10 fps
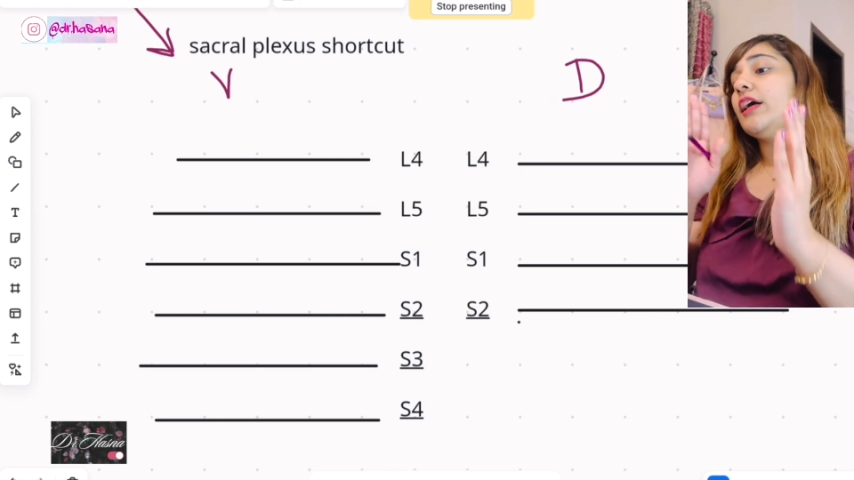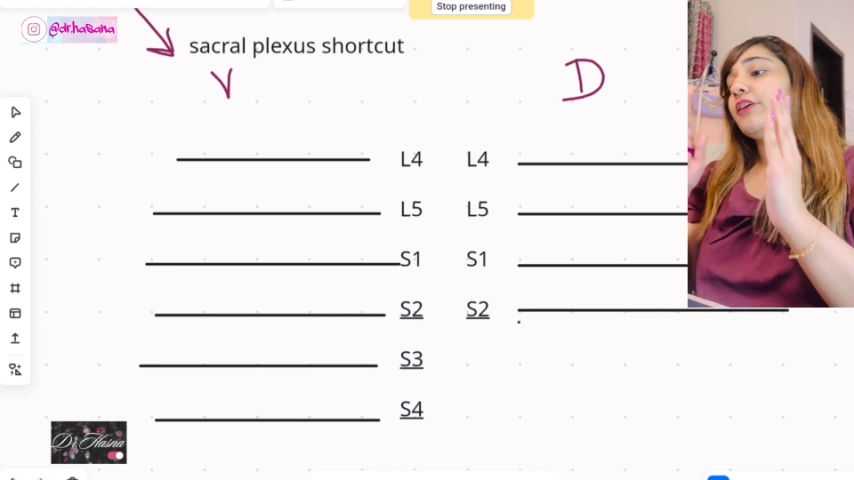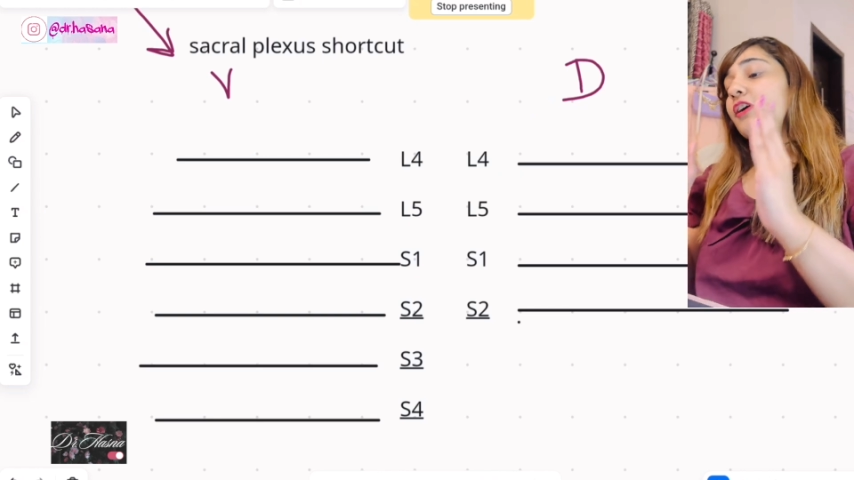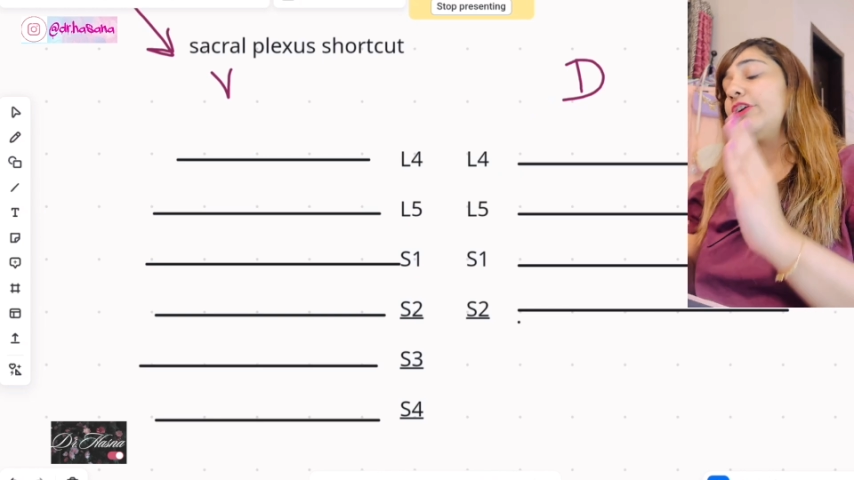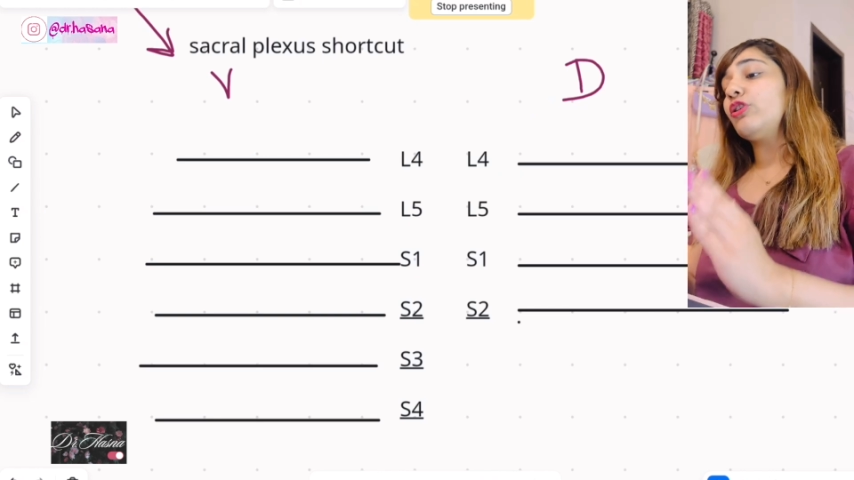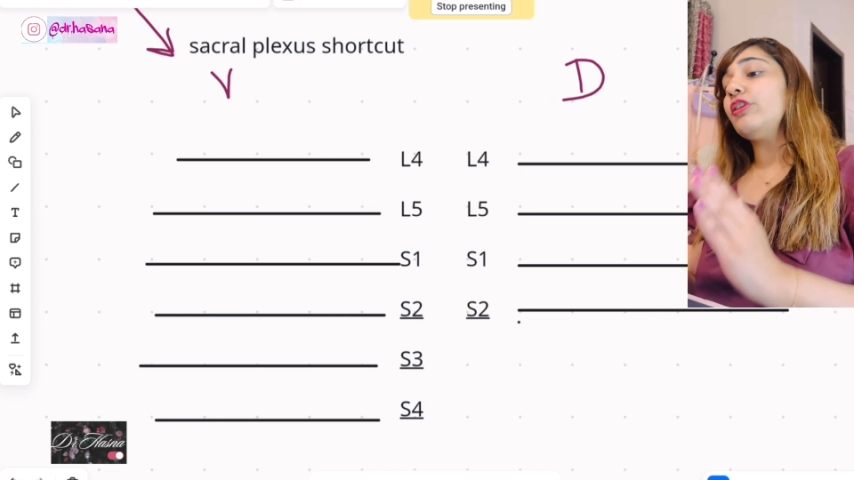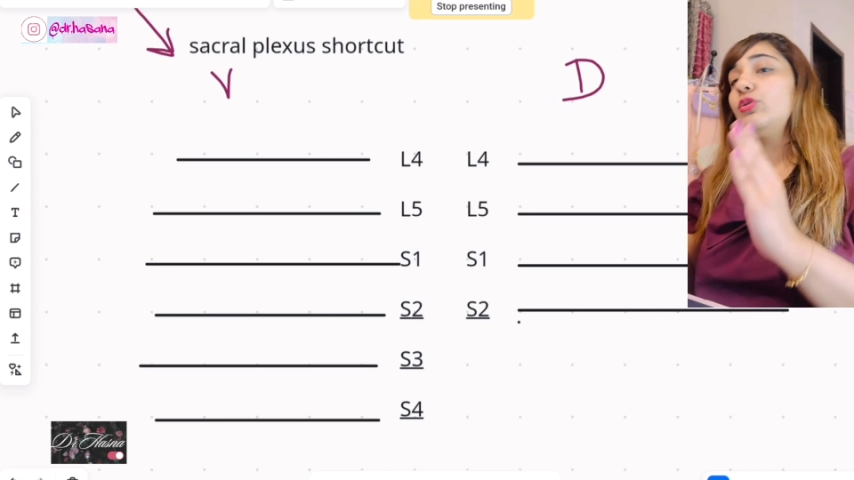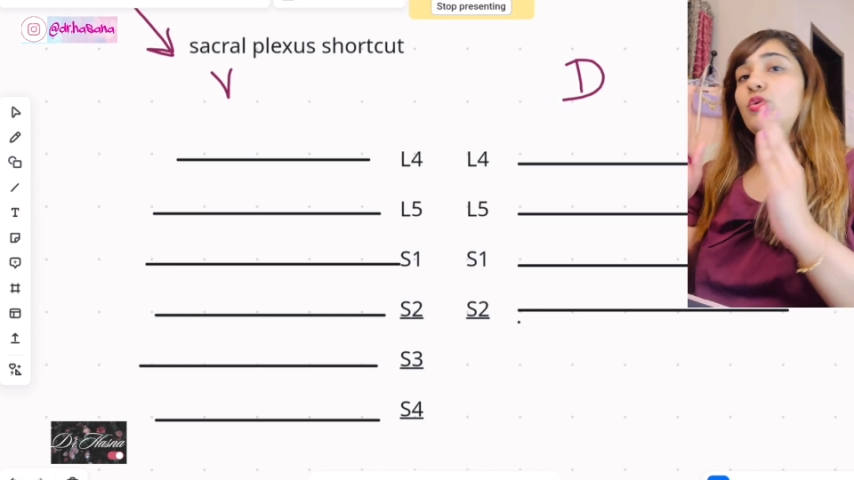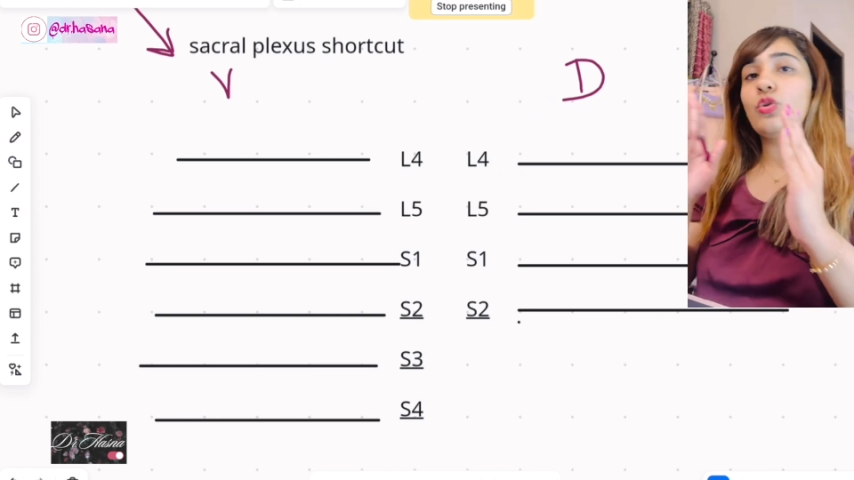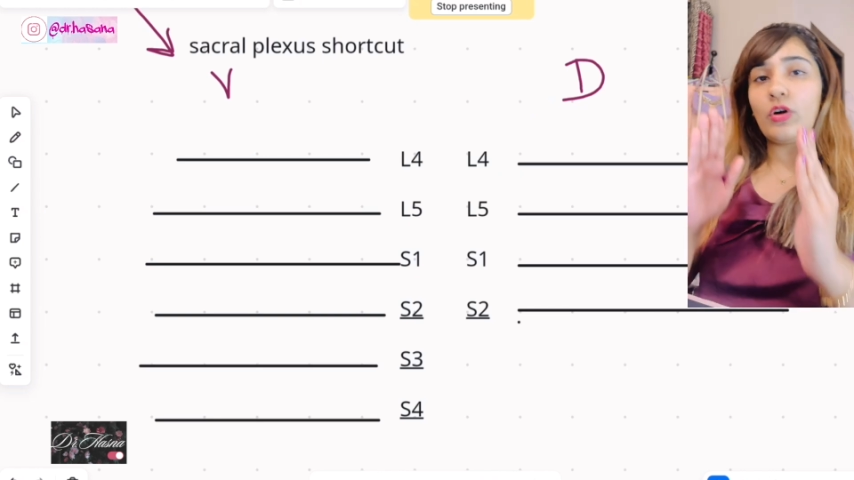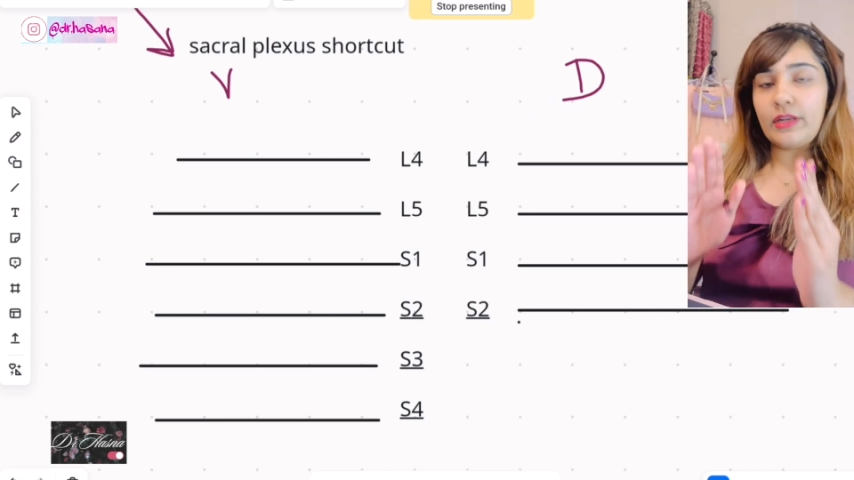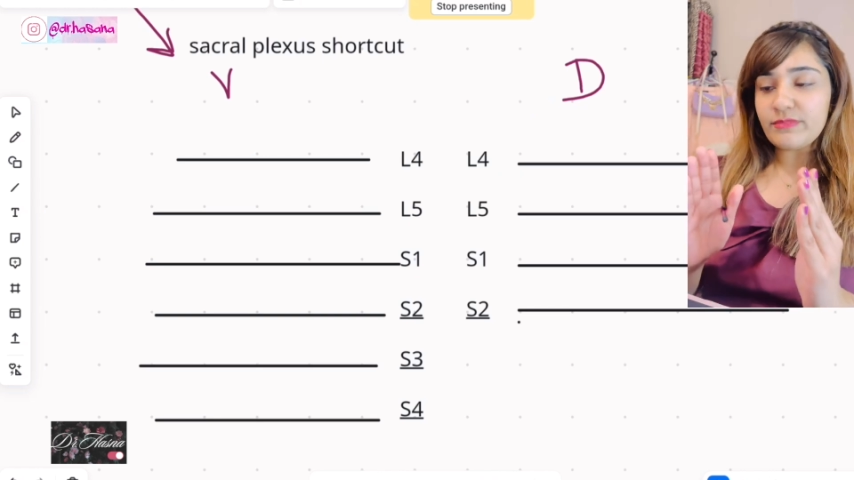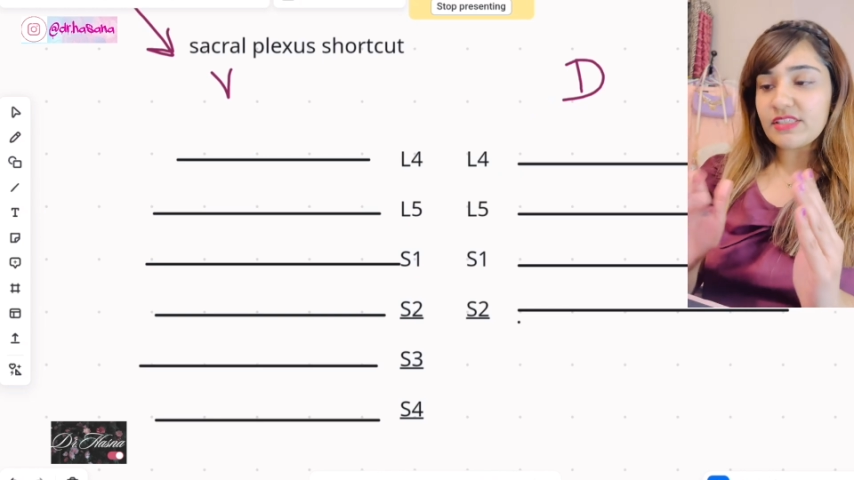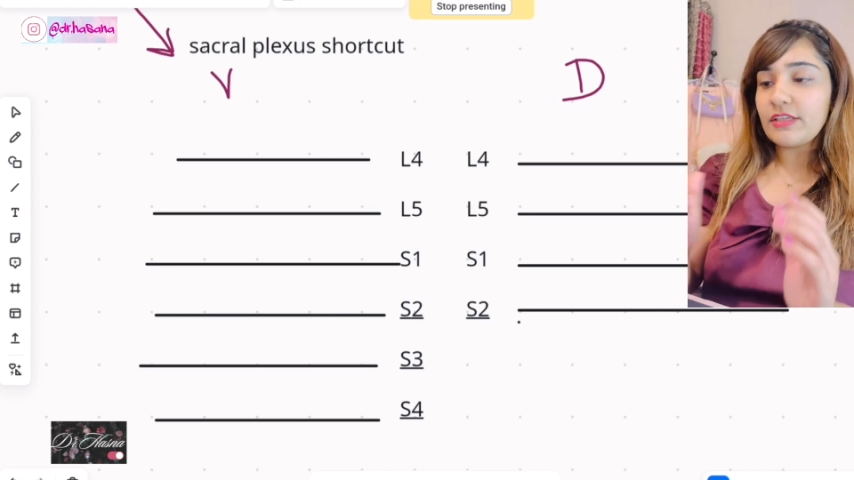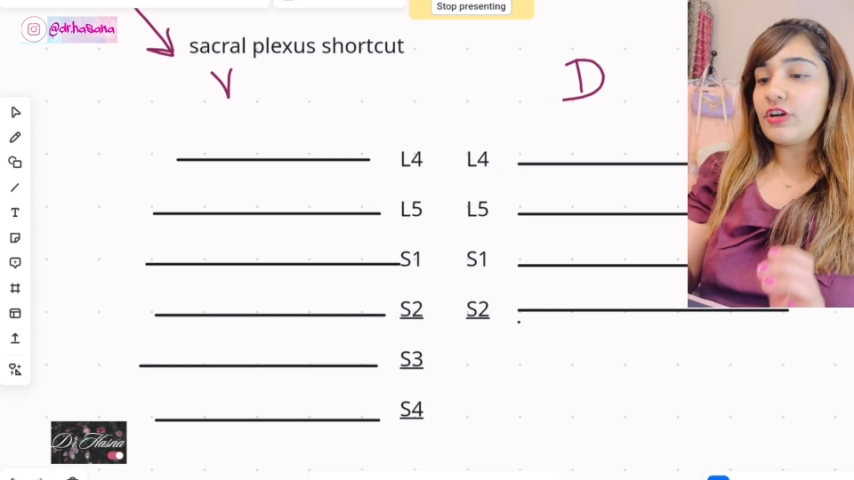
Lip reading: You're gonna draw two columns.